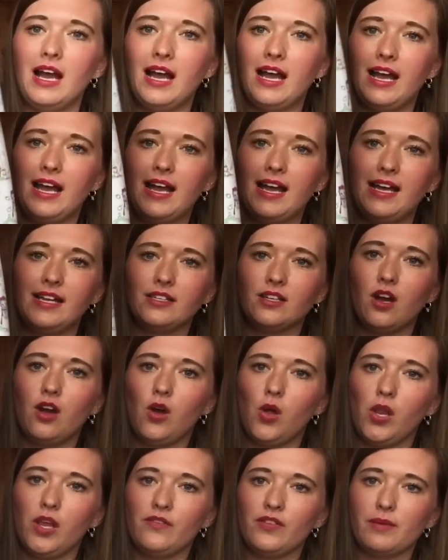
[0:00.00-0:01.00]
And
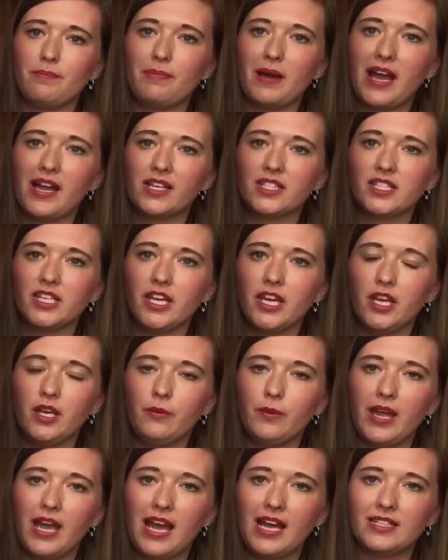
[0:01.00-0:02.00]
all over the back
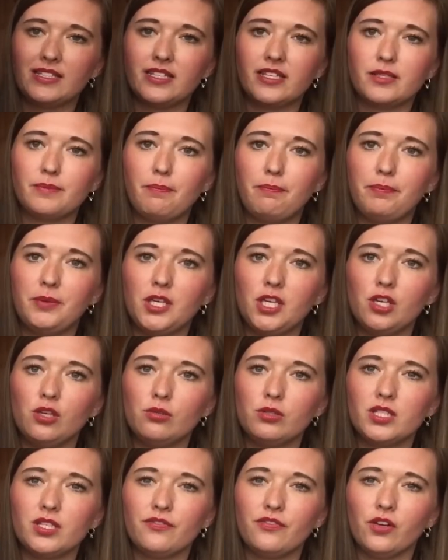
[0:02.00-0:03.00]
too, it has this
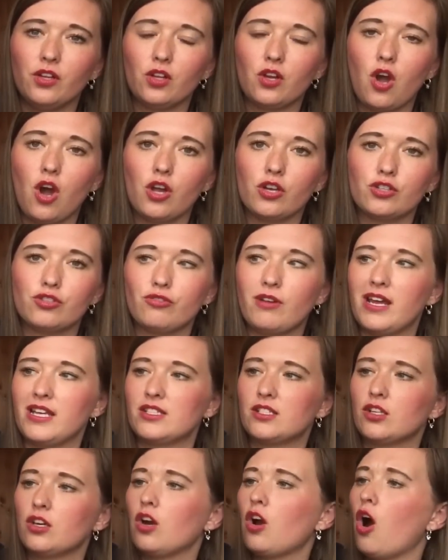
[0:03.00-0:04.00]
beautiful
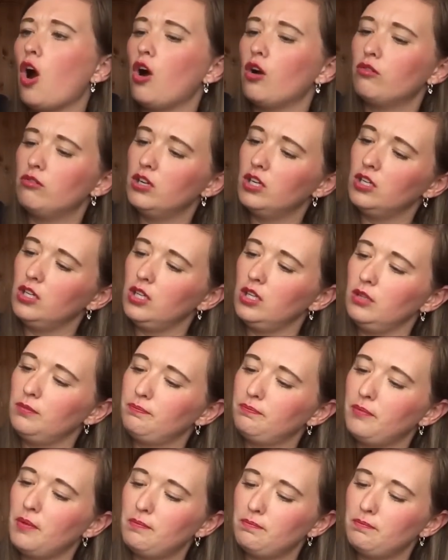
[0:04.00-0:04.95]
contrast coral,